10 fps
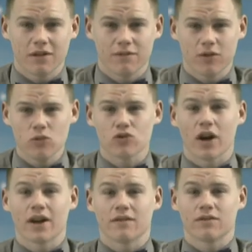Food
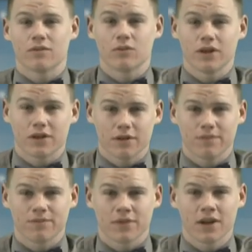Drive Week.
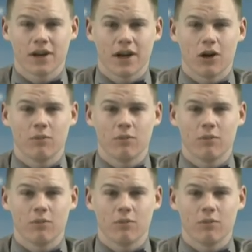It